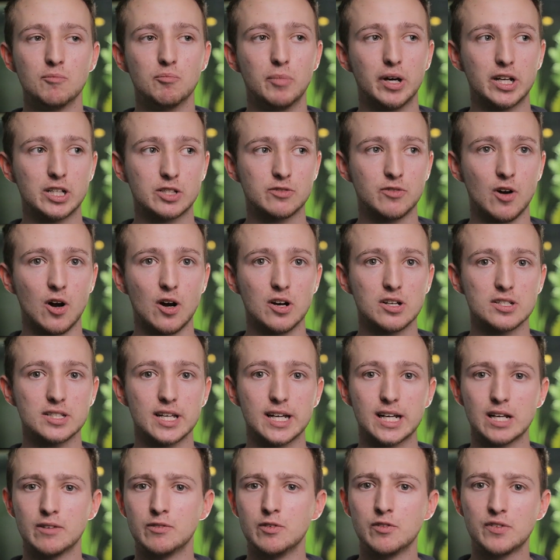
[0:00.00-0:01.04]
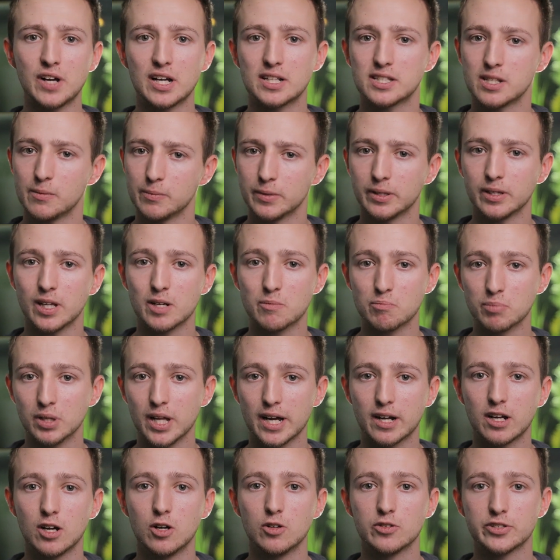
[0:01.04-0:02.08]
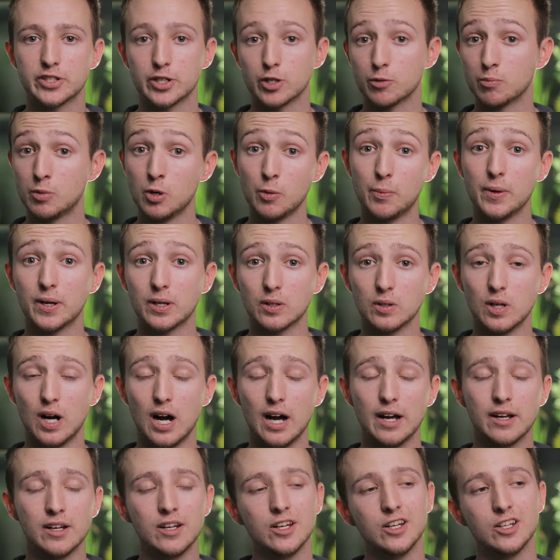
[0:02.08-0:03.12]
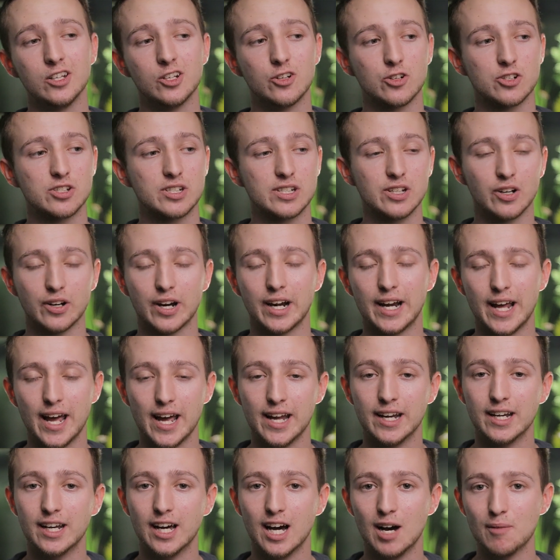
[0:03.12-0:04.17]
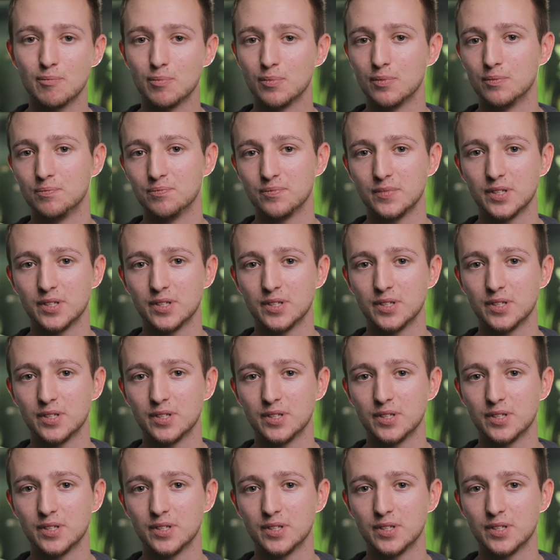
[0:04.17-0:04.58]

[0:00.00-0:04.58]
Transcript: But as far as like if you've got something like plecos that are pooping a lot, you're still gonna end up,